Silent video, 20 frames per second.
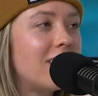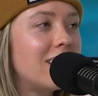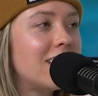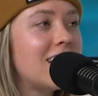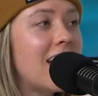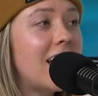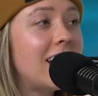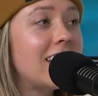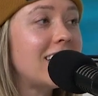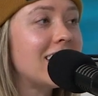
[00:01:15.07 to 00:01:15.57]

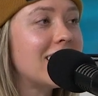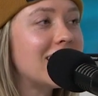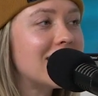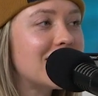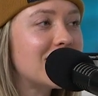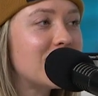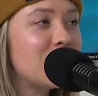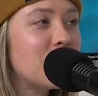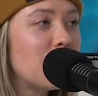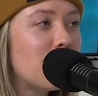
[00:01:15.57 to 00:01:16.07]

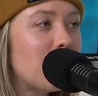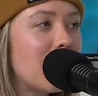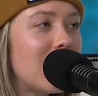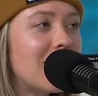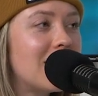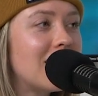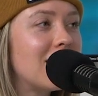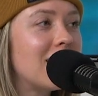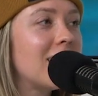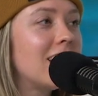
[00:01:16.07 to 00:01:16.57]
nuttiness to
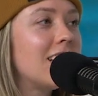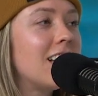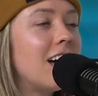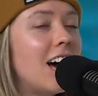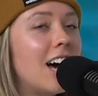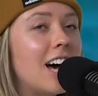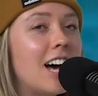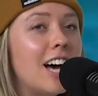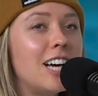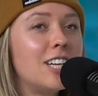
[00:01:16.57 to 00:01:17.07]
it.
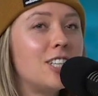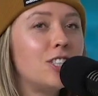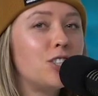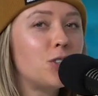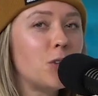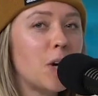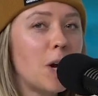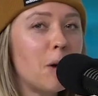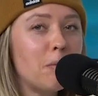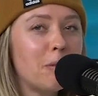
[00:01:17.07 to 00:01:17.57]
Uh,
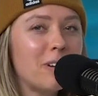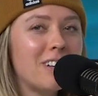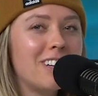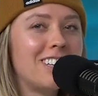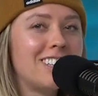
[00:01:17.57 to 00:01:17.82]
drip.